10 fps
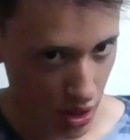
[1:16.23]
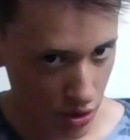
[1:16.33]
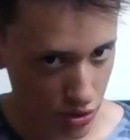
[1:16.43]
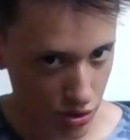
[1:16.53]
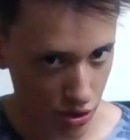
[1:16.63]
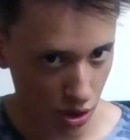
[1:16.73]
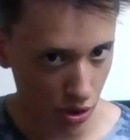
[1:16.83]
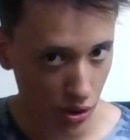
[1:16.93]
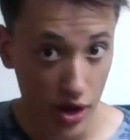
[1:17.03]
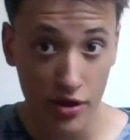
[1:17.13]
So
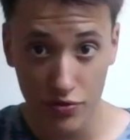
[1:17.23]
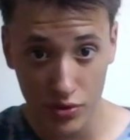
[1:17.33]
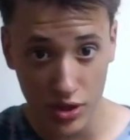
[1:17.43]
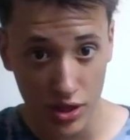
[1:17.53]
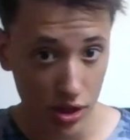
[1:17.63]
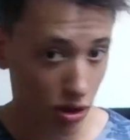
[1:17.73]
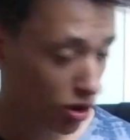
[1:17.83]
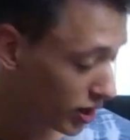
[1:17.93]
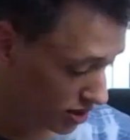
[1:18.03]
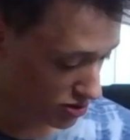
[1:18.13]
if we
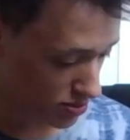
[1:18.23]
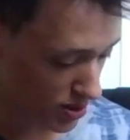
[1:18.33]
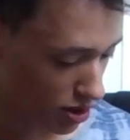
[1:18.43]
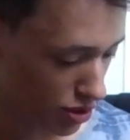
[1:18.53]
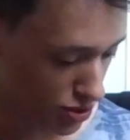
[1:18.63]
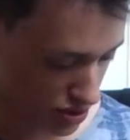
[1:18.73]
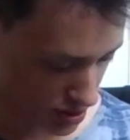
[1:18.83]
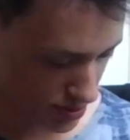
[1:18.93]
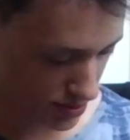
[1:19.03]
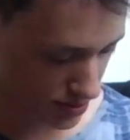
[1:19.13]
look at this a bit closer,
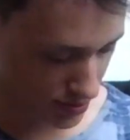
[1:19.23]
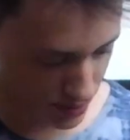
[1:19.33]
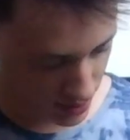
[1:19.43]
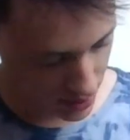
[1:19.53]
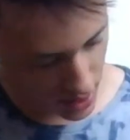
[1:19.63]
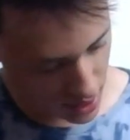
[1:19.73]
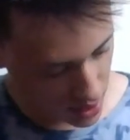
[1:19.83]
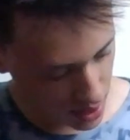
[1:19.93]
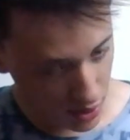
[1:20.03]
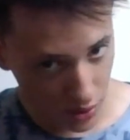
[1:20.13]

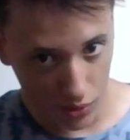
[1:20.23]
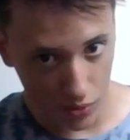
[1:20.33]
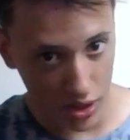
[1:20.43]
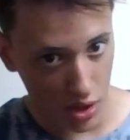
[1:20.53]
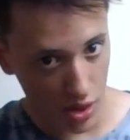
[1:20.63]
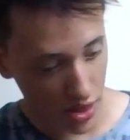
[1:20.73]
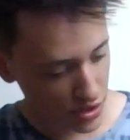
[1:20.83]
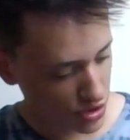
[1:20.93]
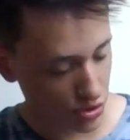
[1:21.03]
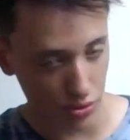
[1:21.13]
we know
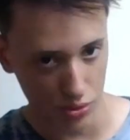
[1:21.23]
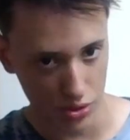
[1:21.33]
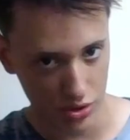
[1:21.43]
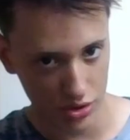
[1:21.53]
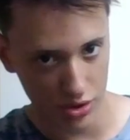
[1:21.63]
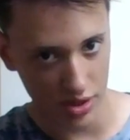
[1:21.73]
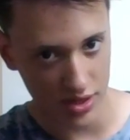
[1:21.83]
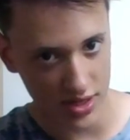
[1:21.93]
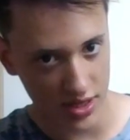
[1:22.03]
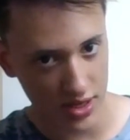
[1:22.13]
this is a root, so the
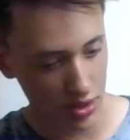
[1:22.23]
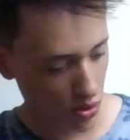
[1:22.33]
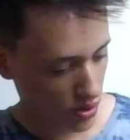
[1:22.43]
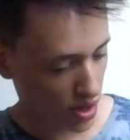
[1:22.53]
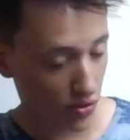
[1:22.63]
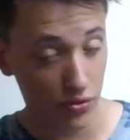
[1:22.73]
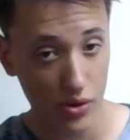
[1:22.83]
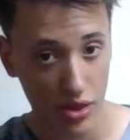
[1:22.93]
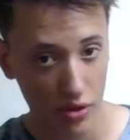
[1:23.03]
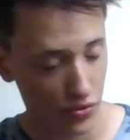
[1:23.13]
D
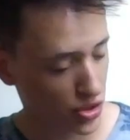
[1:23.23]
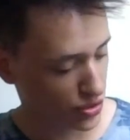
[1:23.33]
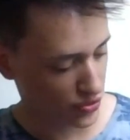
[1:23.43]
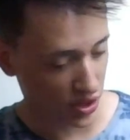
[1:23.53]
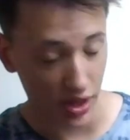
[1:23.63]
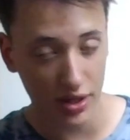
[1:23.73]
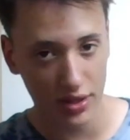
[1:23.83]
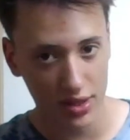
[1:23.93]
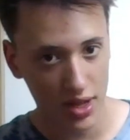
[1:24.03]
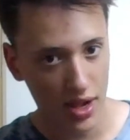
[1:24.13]
with our first finger,
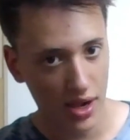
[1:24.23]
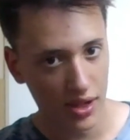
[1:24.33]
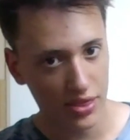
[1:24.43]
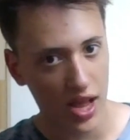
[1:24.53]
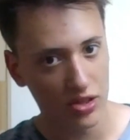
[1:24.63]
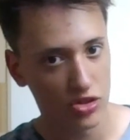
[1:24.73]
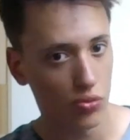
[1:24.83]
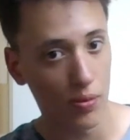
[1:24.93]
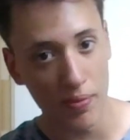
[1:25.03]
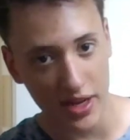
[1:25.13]
that's
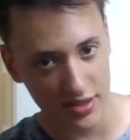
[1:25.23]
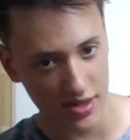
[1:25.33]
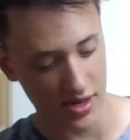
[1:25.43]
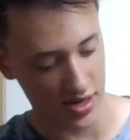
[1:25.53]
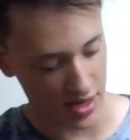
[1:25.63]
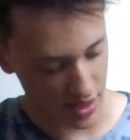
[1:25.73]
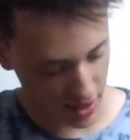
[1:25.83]
what makes it a D.